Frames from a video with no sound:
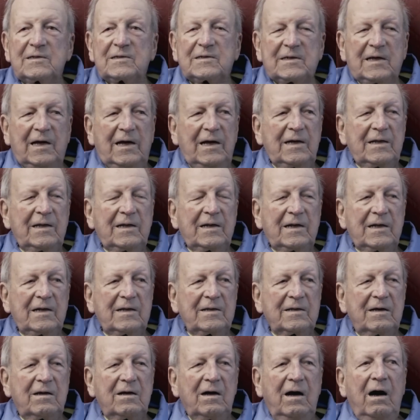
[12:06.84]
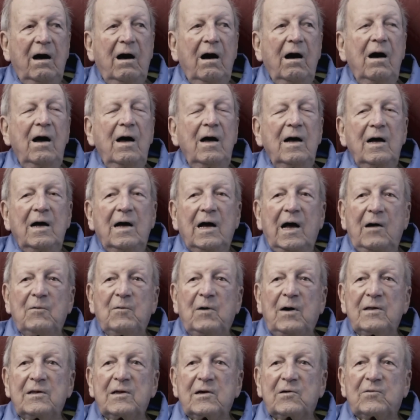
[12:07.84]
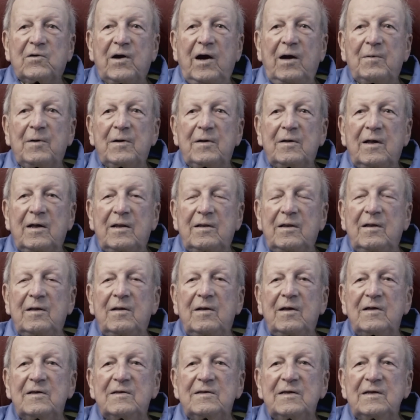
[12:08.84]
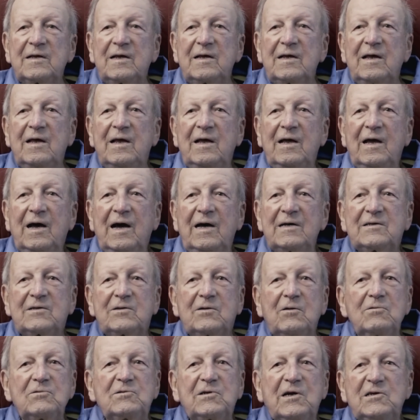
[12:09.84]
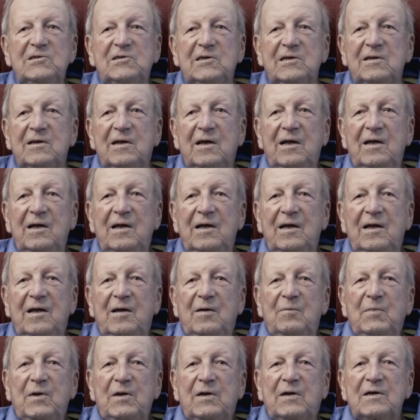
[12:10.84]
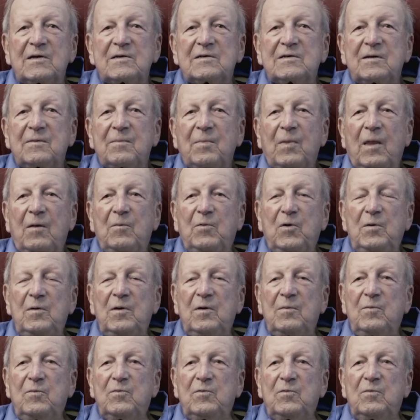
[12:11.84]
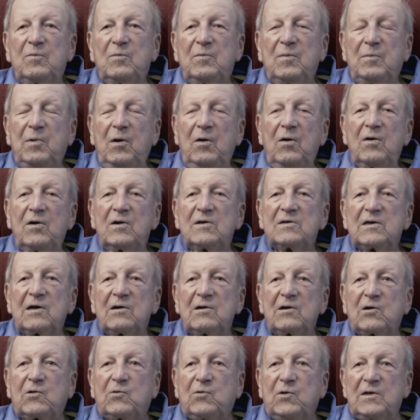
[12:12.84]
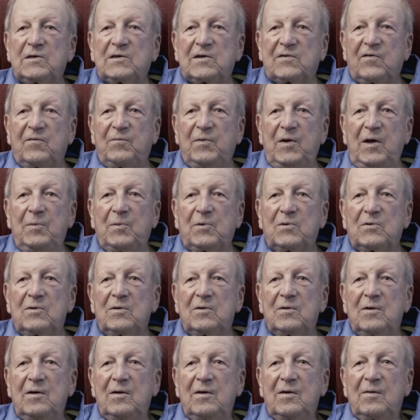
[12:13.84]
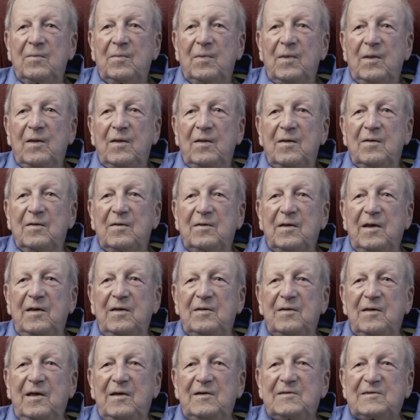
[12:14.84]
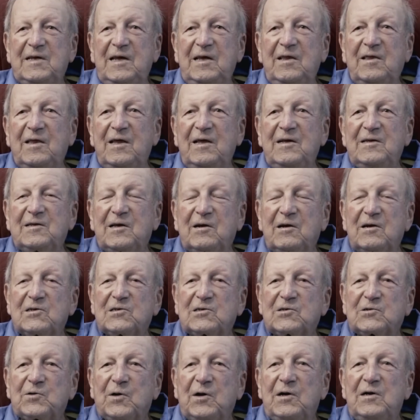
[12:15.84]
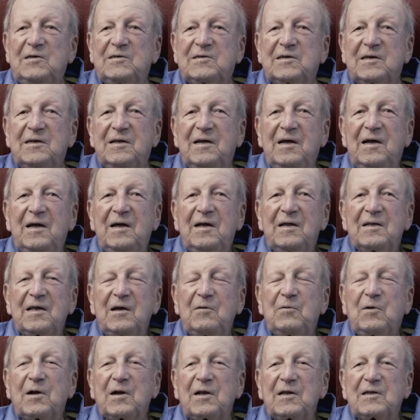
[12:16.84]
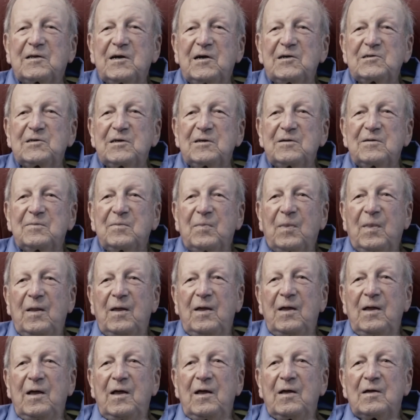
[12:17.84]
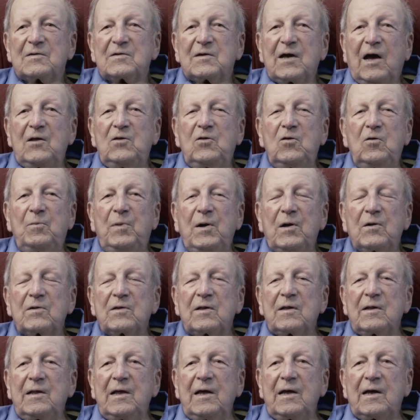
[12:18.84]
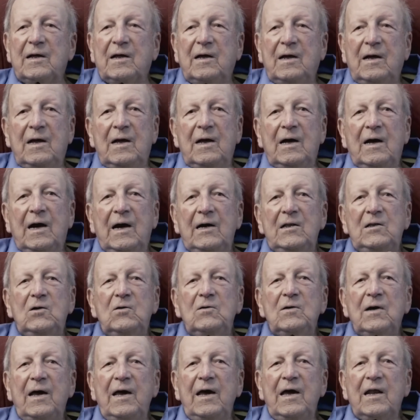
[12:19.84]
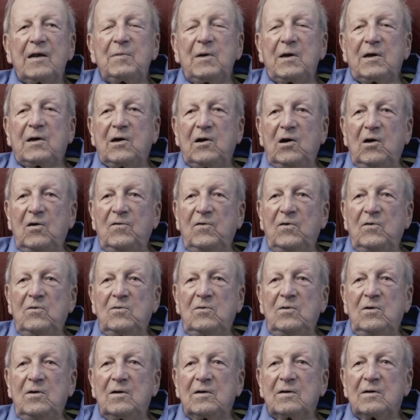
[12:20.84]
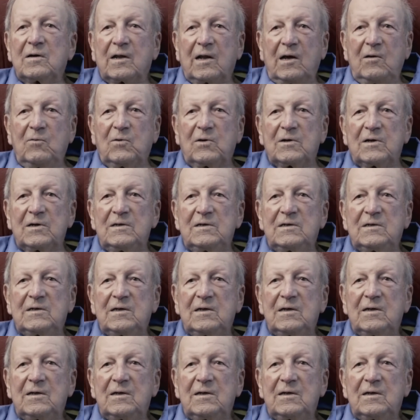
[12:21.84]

side, and I thought, I wanted to grab it, and then I don't touch it, because Americans are inquisitive people. They see things that are strange and they want to touch it. So I knew better than that. I knew I had to be careful, and I was.